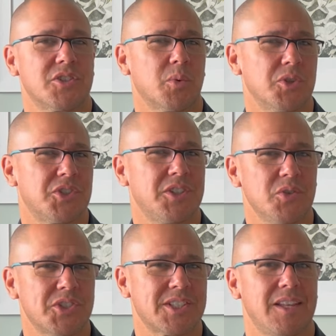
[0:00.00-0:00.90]
so we're still
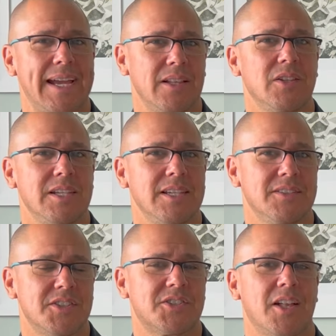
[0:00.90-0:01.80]
slightly in
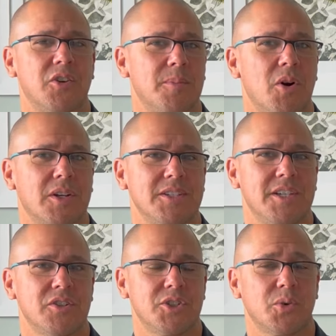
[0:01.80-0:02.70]
seller market
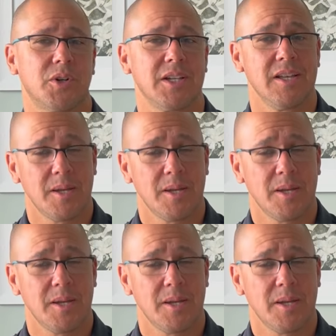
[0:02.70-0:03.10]
territory,